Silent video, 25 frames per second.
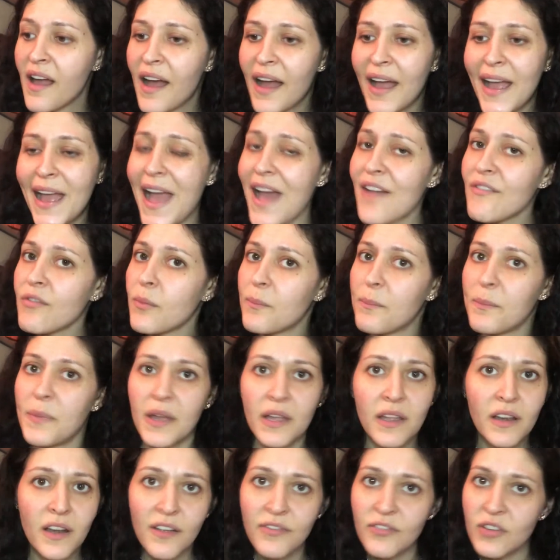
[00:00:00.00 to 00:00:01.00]
I have a
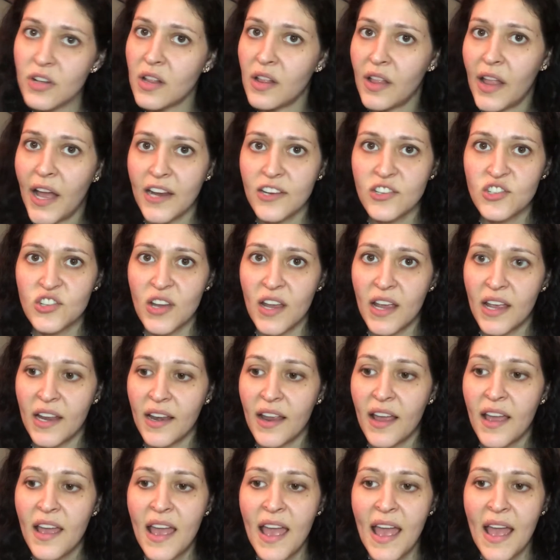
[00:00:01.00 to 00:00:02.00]
big enough
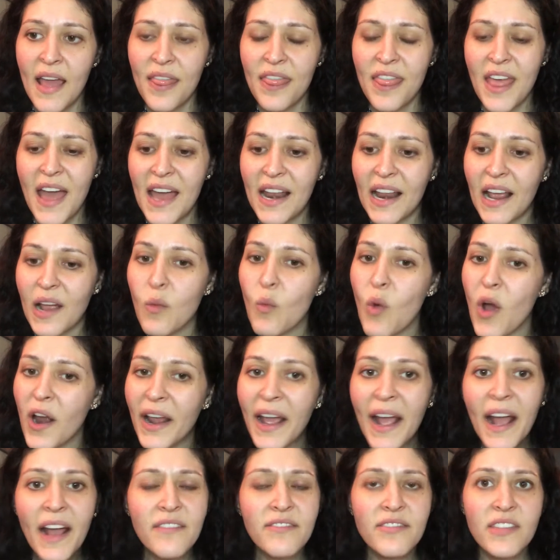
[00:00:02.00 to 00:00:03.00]
collection that I
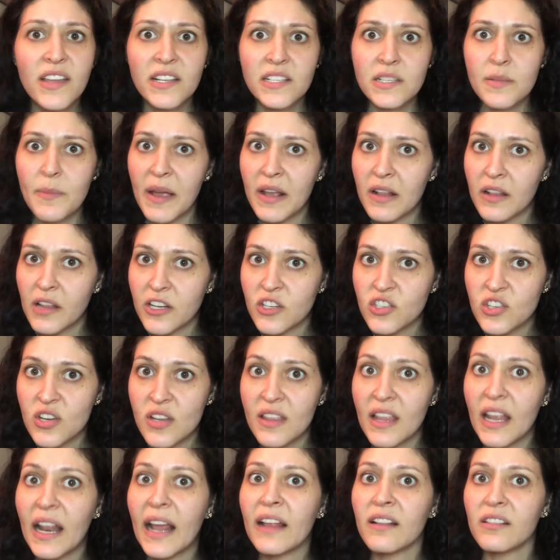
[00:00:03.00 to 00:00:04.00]
want to have things in my
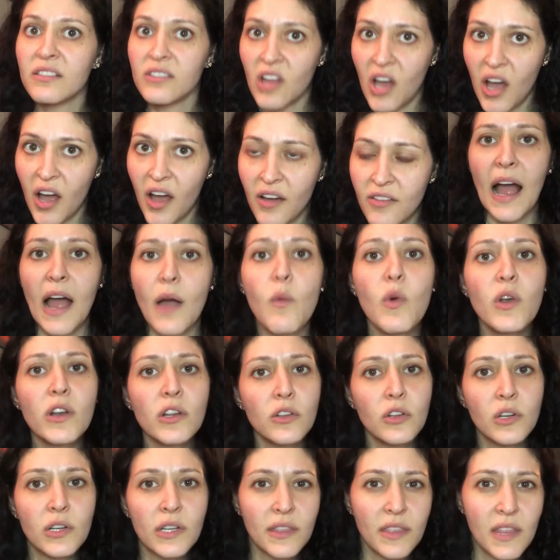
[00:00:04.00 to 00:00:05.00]
collection that I love. I want to
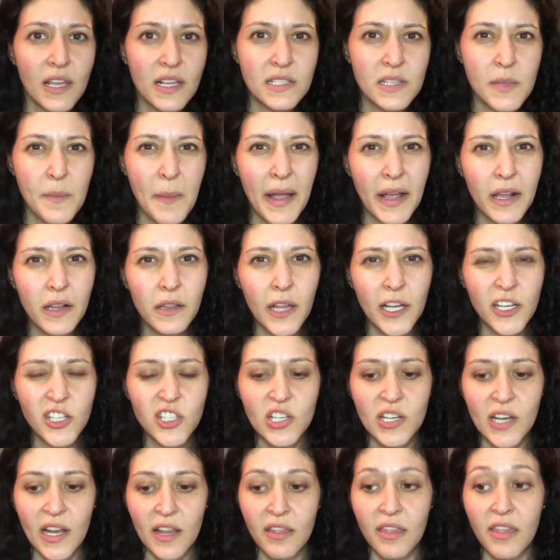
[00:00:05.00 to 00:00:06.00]
look at things in my
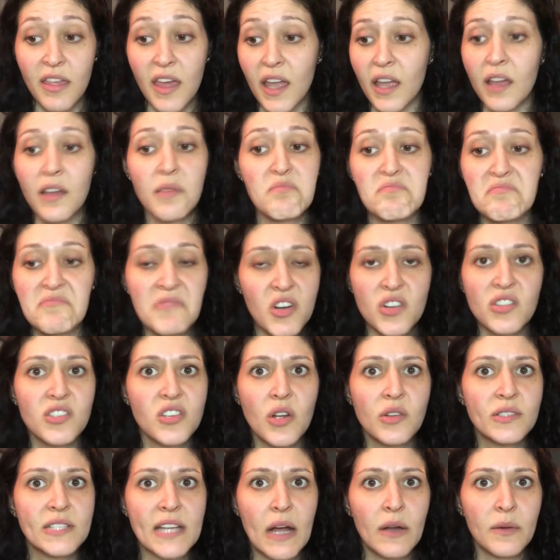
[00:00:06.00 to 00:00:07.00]
collection and think, there's
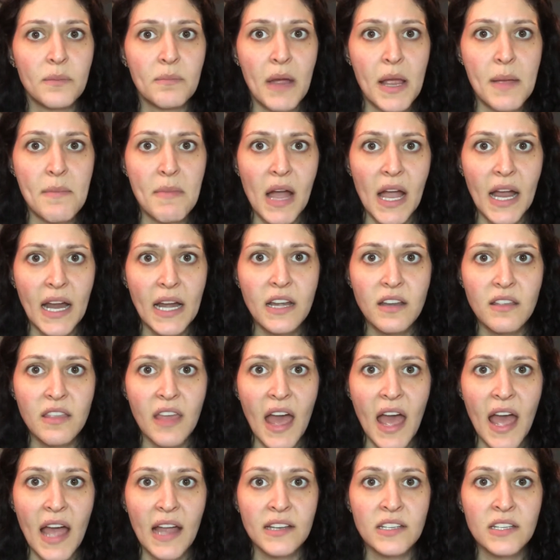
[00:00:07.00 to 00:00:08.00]
no doubt in my mind
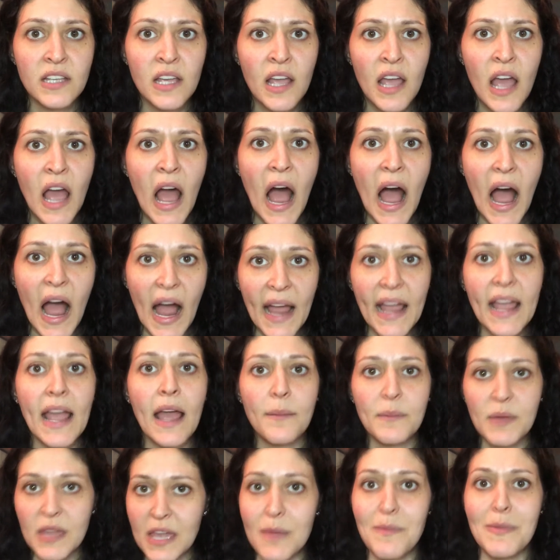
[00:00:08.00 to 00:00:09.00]
that I
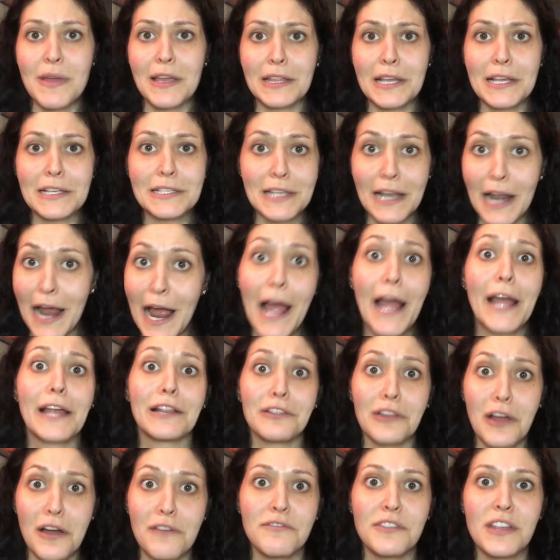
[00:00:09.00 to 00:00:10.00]
am keeping this and I
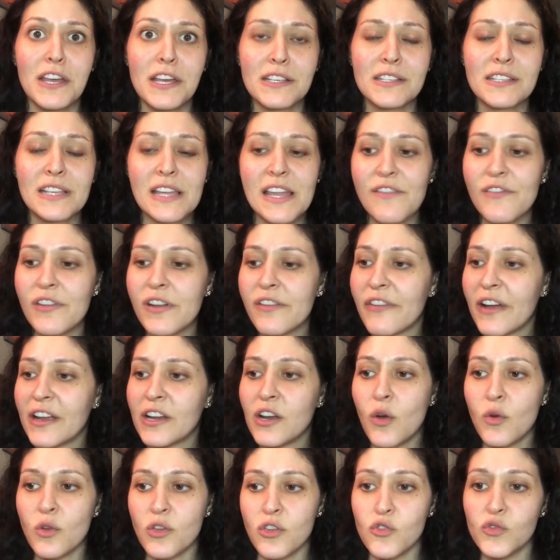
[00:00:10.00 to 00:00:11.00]
love this. Even if I
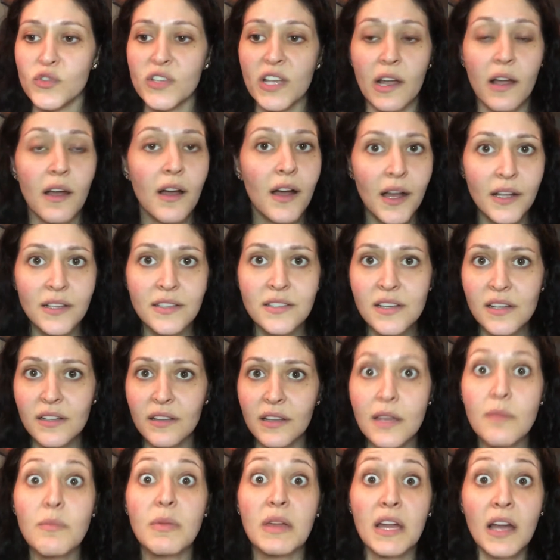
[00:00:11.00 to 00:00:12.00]
don't use it
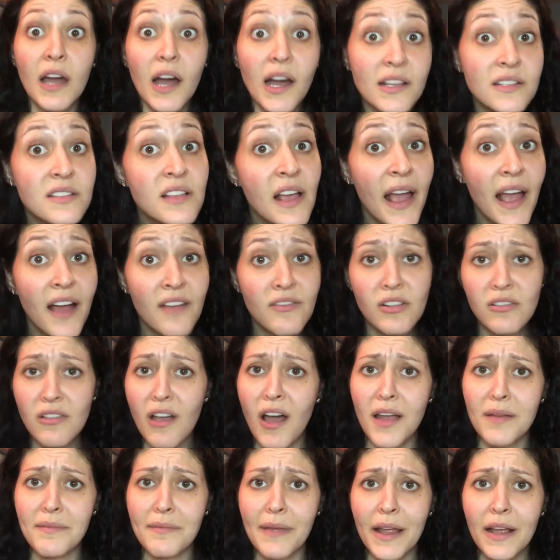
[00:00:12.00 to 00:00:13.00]
constantly because I have a
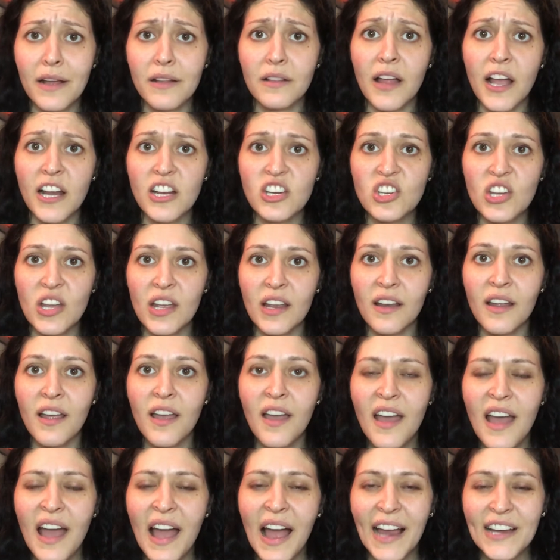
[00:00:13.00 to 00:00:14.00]
lot in my collection,
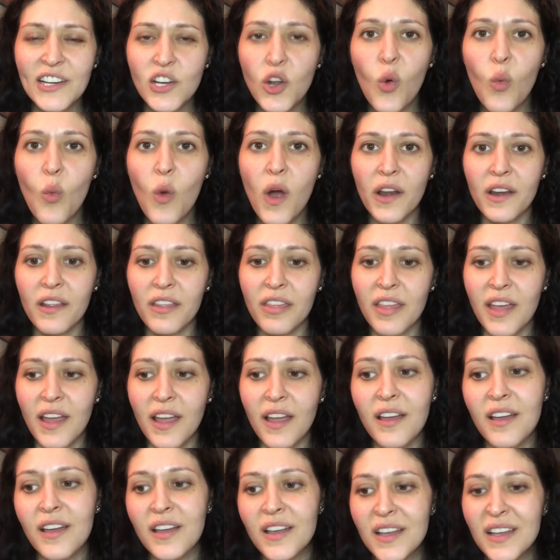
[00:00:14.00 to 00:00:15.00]
I don't want to
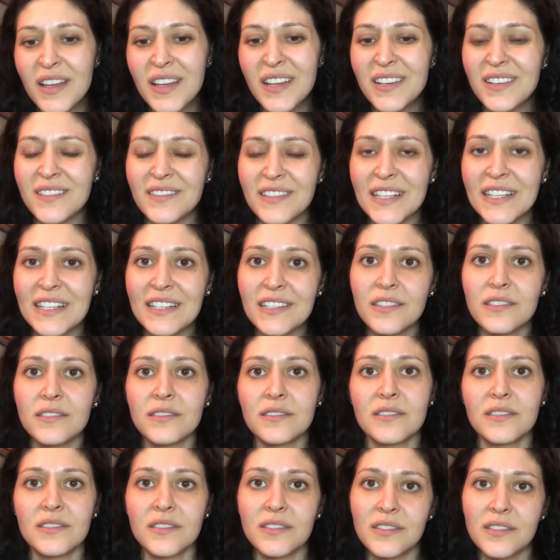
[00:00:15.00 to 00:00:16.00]
think,
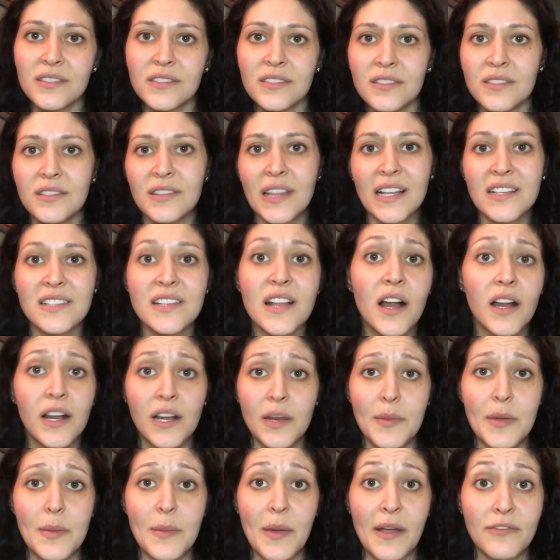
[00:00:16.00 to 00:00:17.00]
well, that's not going
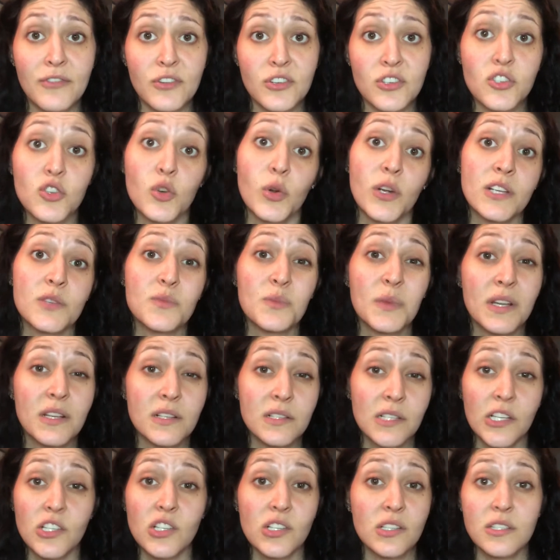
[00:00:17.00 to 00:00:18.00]
to be my first choice
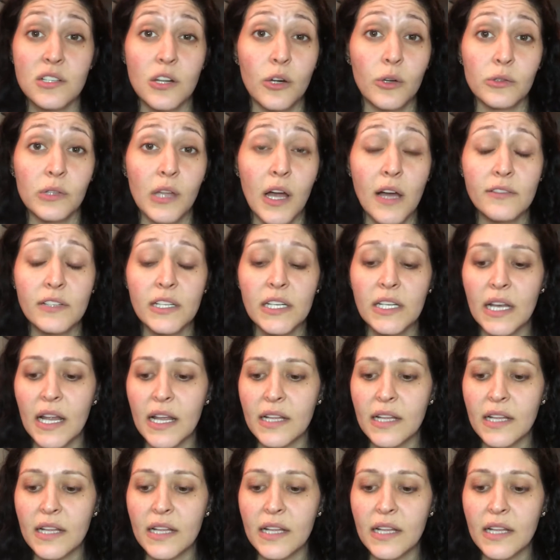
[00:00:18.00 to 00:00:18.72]
because I just don't love it.